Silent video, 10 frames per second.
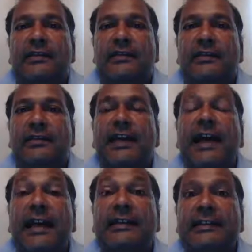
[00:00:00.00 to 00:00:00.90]

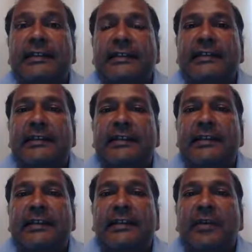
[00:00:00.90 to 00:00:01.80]
Yet,
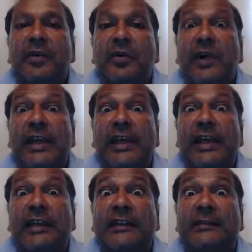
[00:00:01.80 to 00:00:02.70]

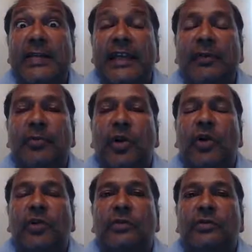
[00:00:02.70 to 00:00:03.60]
we as
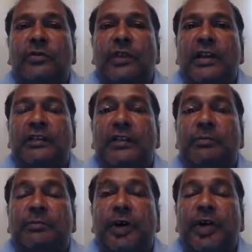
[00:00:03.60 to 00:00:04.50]
people, as a
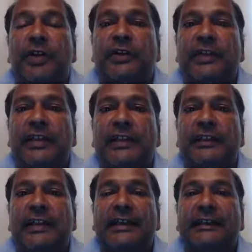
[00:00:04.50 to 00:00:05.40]
person
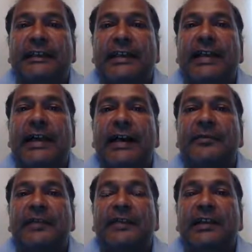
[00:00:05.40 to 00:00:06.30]
at
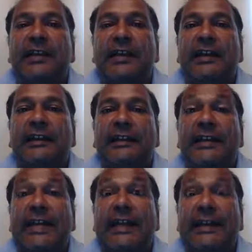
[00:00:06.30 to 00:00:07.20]
times,
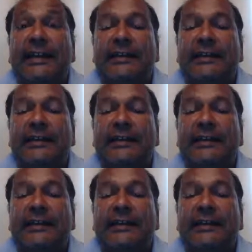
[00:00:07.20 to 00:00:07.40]
think